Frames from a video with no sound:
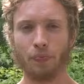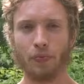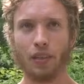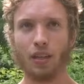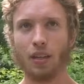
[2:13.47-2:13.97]

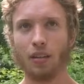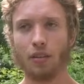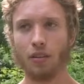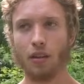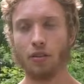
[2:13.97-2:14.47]
like
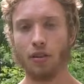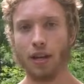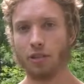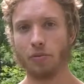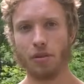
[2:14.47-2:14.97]
on the
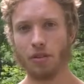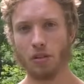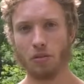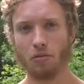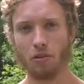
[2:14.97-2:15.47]
last
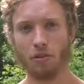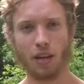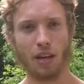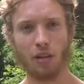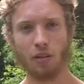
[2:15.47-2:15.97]
meditation retreat
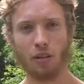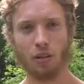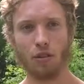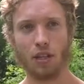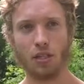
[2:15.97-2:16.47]
I had a lot of
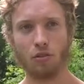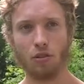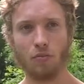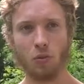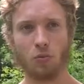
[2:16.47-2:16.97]
crazy
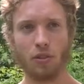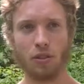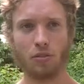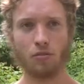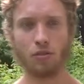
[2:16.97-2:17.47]
dreams, but
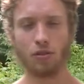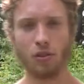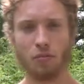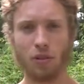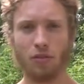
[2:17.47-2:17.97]
this is just
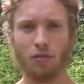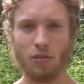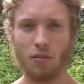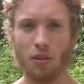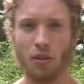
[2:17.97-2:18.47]
something
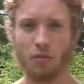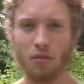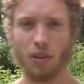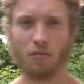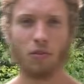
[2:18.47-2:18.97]
from another
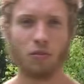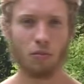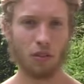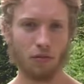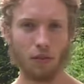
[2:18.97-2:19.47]
level. It
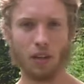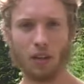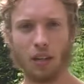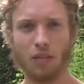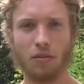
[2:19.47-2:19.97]
really felt
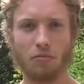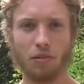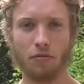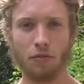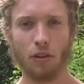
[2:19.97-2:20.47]
like I was
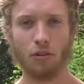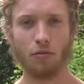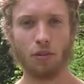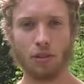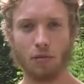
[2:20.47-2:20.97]
being flooded
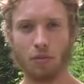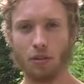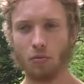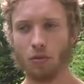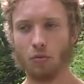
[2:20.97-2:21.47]
with
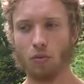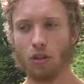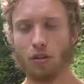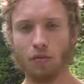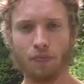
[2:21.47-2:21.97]
something really
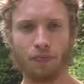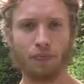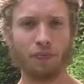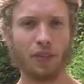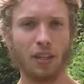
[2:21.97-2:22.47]
weird,
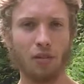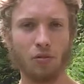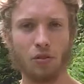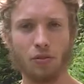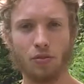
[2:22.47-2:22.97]
and it
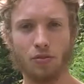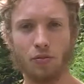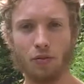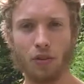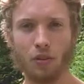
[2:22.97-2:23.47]
was just
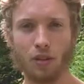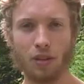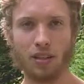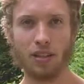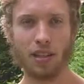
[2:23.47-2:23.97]

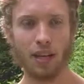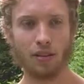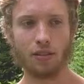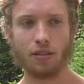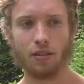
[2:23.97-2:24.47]
very
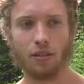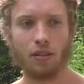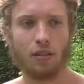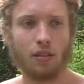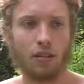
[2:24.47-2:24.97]
intense.
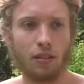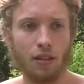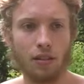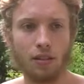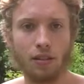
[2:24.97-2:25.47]

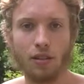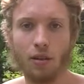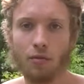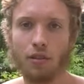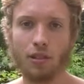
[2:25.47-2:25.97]
That's not
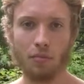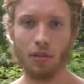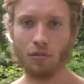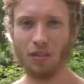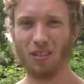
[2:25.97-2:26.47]
really something
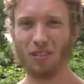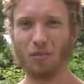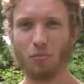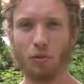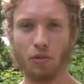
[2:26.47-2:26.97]
you can
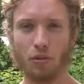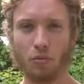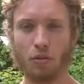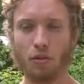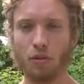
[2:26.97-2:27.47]
put into
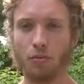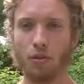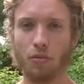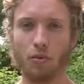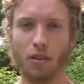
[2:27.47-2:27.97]
words,
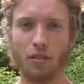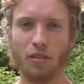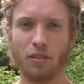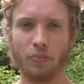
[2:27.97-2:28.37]
but it was.